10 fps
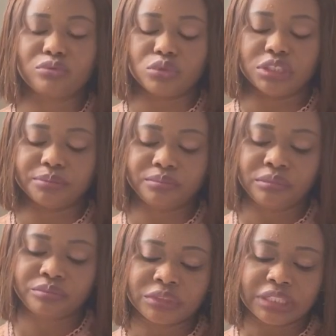going,
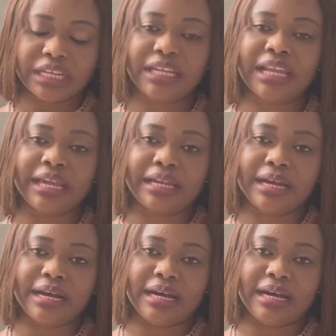kind of like